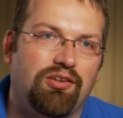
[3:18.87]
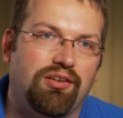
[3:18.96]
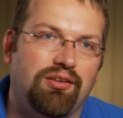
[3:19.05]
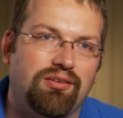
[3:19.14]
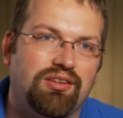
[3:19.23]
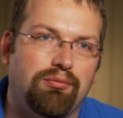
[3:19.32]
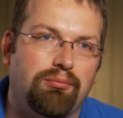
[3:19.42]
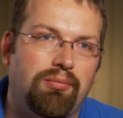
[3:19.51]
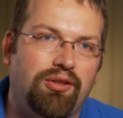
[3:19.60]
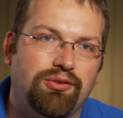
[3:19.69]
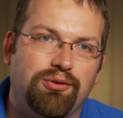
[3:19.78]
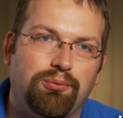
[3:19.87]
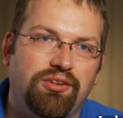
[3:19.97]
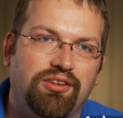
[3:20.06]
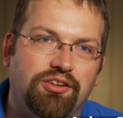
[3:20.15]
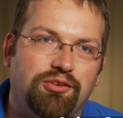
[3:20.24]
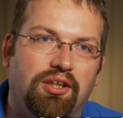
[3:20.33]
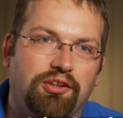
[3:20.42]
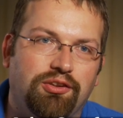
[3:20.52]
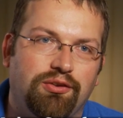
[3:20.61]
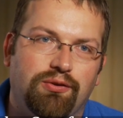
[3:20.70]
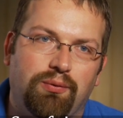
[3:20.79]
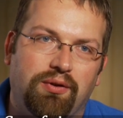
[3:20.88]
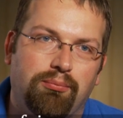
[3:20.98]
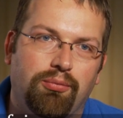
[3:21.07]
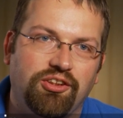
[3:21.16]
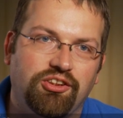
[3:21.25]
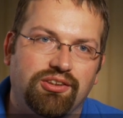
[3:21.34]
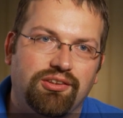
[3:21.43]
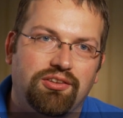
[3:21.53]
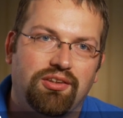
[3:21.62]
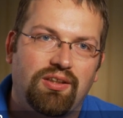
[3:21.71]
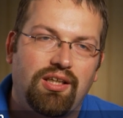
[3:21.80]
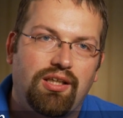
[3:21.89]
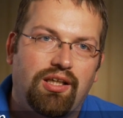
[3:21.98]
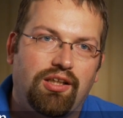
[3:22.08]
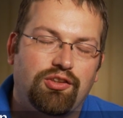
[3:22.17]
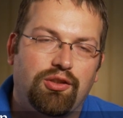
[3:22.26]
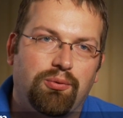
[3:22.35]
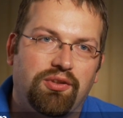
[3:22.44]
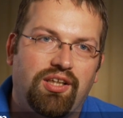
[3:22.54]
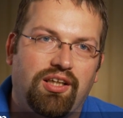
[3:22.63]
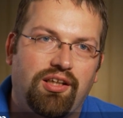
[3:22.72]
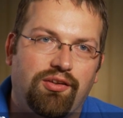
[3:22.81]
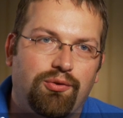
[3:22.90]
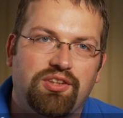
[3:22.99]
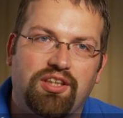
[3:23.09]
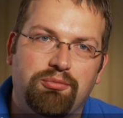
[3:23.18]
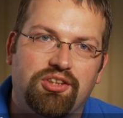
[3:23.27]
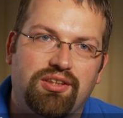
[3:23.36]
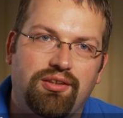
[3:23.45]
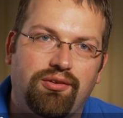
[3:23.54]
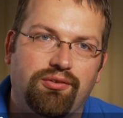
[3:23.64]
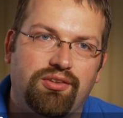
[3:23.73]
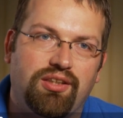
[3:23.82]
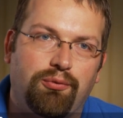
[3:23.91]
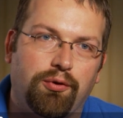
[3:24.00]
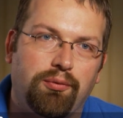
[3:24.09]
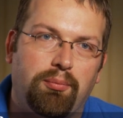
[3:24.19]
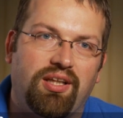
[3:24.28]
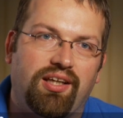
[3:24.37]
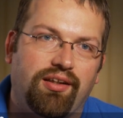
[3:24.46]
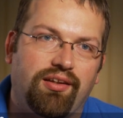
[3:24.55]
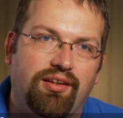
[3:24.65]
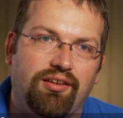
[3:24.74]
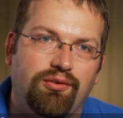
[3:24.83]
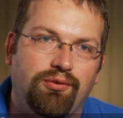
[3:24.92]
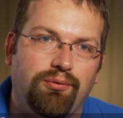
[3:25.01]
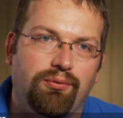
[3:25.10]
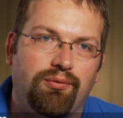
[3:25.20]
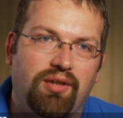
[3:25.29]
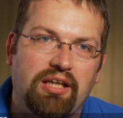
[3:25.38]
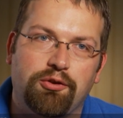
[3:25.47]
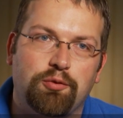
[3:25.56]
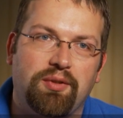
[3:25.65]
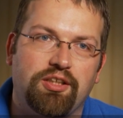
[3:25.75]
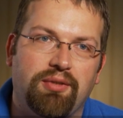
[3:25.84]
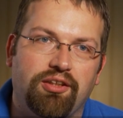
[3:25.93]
on some balsa wood constructions, doing bridges. And so we're taking those same skills and we're applying it then to aerospace